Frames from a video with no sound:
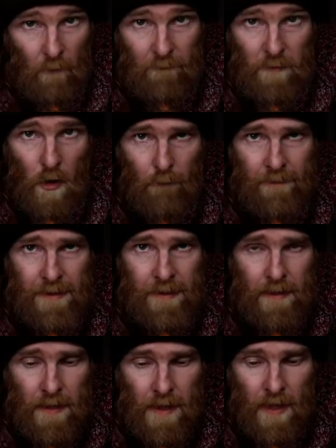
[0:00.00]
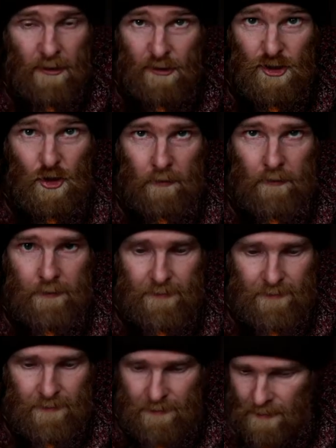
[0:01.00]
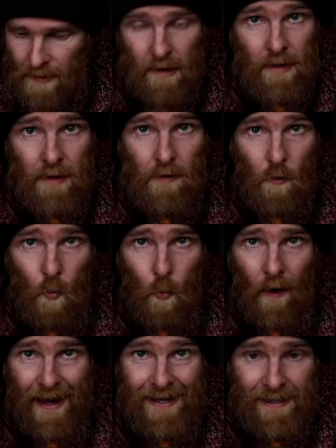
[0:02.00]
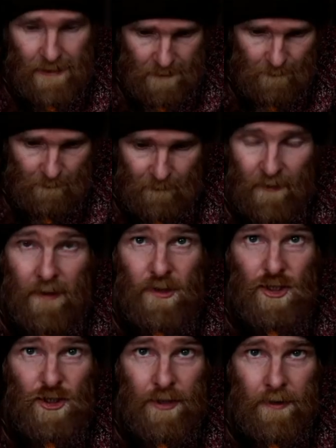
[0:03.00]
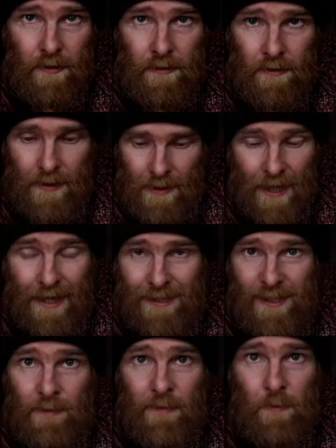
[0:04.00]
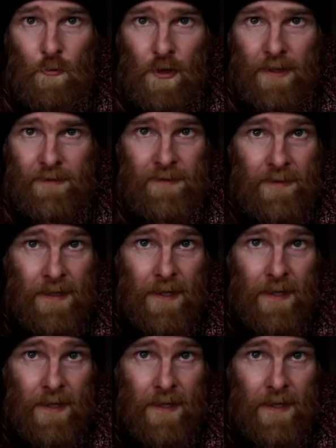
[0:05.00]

of coffee, chocolates, whey, sugar. It's going to be brilliant.